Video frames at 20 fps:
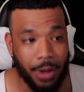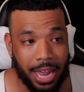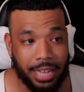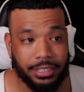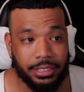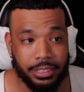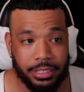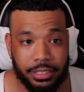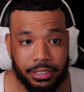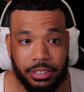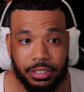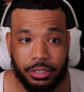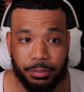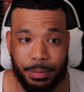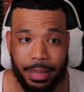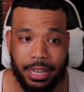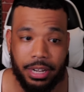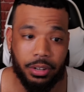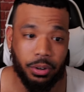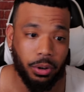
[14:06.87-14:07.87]
Watson is
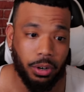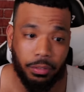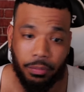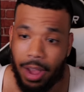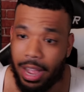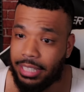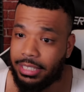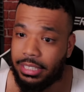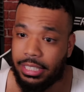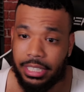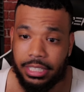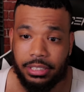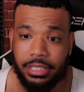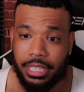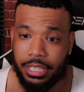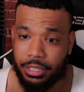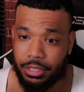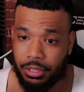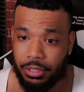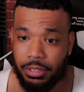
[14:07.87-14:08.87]
suspended or if Watson gets
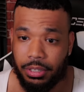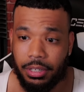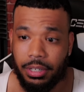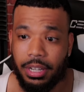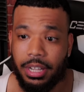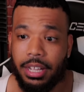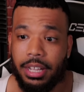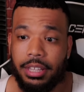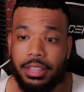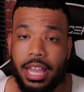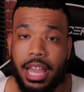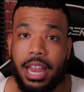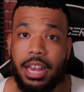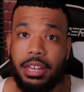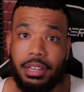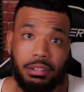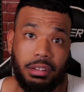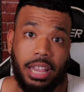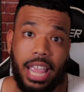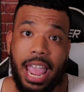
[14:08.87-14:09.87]
injured,
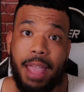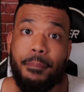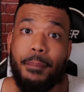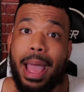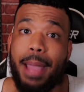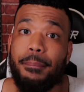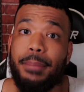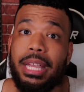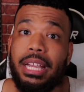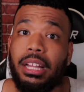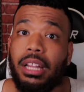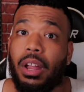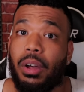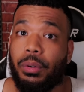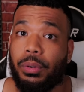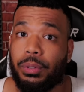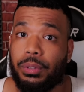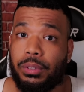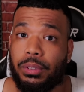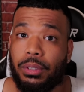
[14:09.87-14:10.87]
that the game might be
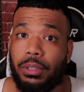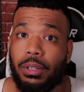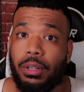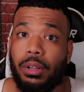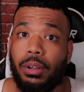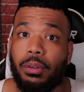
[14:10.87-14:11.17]
close.